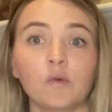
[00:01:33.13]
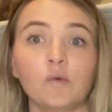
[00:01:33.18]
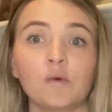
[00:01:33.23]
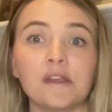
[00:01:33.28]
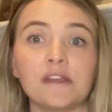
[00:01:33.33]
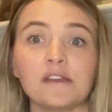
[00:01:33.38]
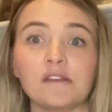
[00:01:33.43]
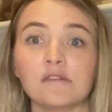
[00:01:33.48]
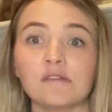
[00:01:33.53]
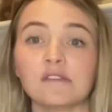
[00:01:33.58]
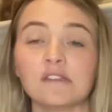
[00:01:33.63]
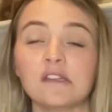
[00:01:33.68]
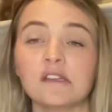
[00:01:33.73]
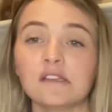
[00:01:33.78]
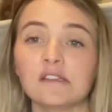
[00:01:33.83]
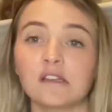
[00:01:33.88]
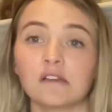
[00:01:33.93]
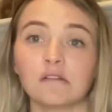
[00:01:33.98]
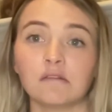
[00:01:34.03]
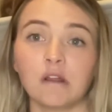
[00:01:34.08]
We use
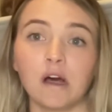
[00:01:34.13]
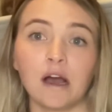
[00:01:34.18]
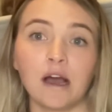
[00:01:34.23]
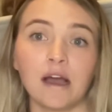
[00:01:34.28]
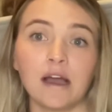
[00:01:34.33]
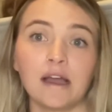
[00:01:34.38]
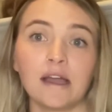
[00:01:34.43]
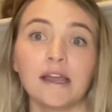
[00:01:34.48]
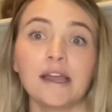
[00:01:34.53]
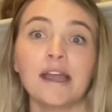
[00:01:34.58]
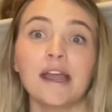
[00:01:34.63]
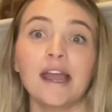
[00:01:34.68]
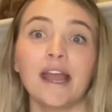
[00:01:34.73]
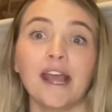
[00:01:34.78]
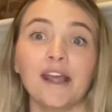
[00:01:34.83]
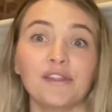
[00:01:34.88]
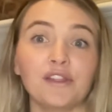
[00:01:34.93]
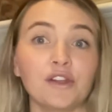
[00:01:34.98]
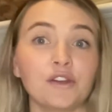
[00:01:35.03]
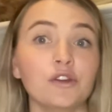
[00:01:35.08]
these a lot
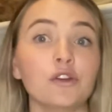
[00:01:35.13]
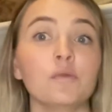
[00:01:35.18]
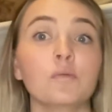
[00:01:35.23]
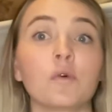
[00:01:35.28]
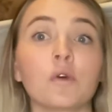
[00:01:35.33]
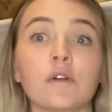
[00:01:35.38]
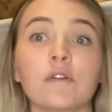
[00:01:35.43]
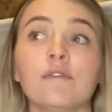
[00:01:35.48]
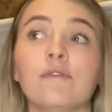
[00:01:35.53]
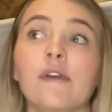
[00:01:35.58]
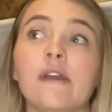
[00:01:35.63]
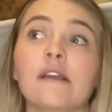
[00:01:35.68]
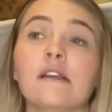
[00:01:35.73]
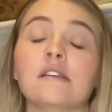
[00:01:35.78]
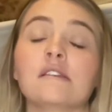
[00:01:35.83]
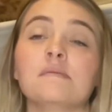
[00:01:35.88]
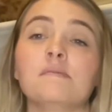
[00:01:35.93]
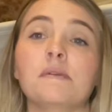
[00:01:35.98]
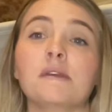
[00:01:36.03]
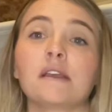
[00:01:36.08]
in the newborn
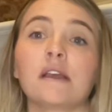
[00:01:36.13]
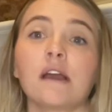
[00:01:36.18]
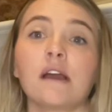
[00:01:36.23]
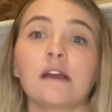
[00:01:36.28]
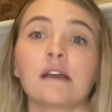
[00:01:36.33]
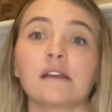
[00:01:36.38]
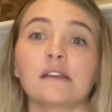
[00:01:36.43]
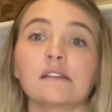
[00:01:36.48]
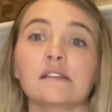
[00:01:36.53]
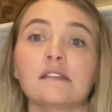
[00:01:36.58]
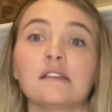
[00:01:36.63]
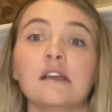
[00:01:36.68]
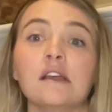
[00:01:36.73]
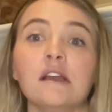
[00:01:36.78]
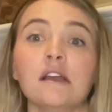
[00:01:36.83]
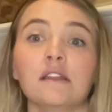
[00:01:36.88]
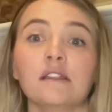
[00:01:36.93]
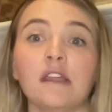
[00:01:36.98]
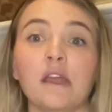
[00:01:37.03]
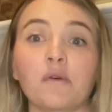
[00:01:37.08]
phase because
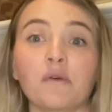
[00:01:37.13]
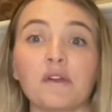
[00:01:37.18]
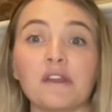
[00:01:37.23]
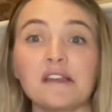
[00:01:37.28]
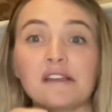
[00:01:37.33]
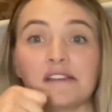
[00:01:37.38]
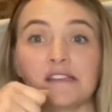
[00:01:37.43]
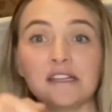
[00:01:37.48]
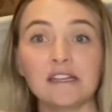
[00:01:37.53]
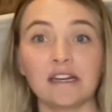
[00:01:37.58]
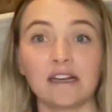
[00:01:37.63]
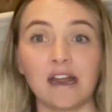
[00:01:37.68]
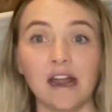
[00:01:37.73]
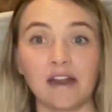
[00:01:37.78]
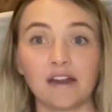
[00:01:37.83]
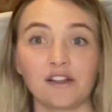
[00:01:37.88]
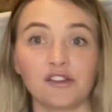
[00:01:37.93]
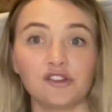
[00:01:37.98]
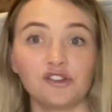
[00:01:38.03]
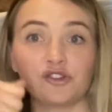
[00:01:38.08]
they were easy to
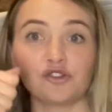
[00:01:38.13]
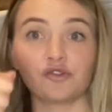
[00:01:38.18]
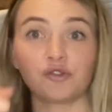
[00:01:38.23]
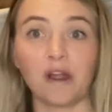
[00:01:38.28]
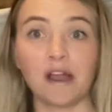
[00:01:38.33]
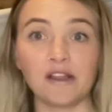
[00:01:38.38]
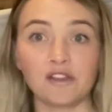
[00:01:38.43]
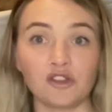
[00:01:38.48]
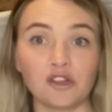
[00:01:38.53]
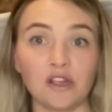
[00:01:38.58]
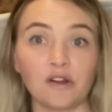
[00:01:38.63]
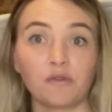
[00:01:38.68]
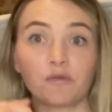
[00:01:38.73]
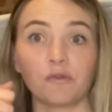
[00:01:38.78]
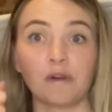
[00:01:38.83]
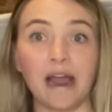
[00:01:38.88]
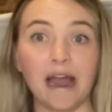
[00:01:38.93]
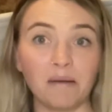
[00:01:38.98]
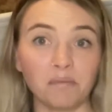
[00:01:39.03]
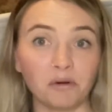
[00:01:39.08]
kind of stretch and
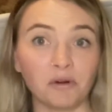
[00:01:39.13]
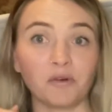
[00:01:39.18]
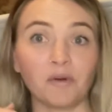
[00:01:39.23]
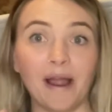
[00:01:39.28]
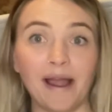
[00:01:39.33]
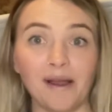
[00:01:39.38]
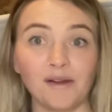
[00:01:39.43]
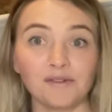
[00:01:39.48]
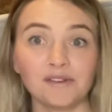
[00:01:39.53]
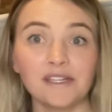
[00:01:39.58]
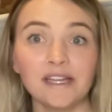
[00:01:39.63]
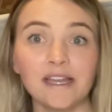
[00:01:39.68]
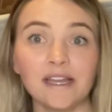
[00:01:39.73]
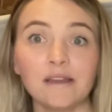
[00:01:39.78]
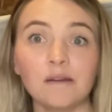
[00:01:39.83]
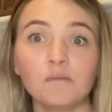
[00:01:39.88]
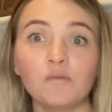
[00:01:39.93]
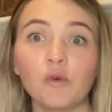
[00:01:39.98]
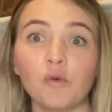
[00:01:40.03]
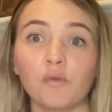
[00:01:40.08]
wrap around
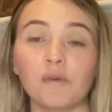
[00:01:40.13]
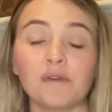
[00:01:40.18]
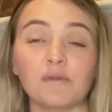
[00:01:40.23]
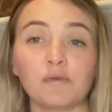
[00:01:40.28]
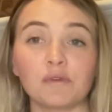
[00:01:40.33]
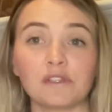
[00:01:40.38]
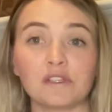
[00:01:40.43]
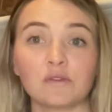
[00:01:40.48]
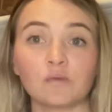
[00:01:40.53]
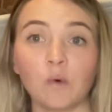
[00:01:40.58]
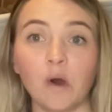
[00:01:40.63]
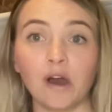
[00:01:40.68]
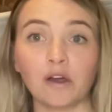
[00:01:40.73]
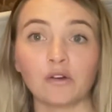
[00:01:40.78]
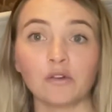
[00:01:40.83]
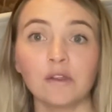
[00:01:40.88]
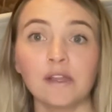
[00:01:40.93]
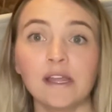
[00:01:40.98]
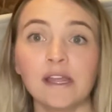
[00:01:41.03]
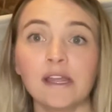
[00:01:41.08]
him when we would
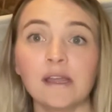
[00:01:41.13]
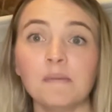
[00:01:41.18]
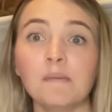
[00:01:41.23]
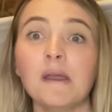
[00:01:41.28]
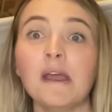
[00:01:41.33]
swaddle him,